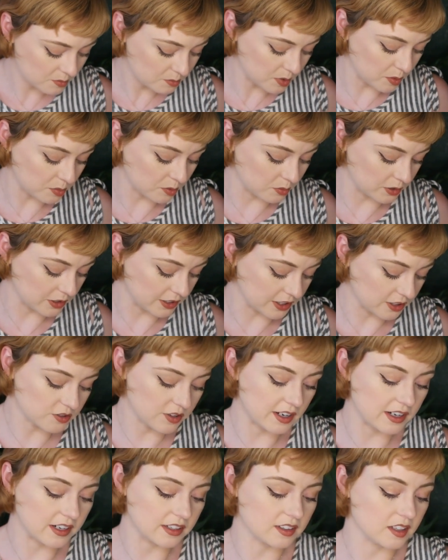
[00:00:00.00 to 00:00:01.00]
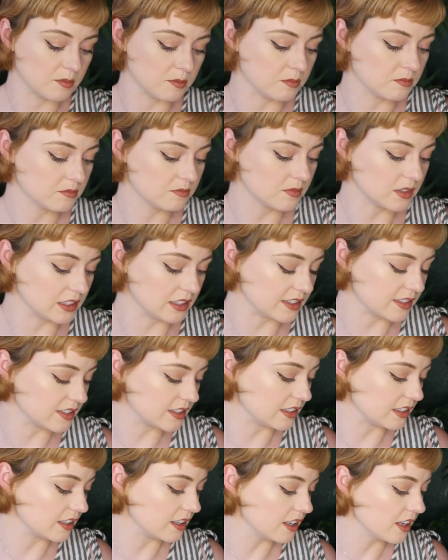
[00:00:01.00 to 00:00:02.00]
People were like trading them
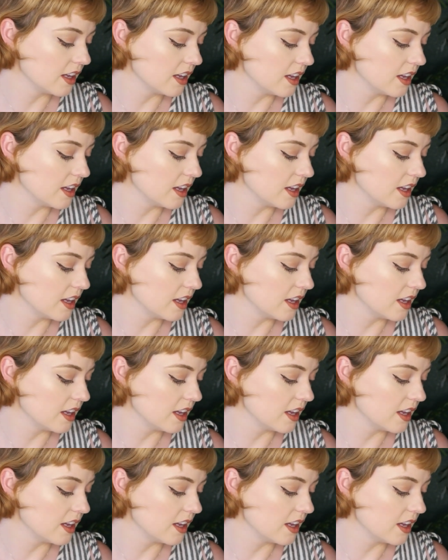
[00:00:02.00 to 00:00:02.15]
illicitly.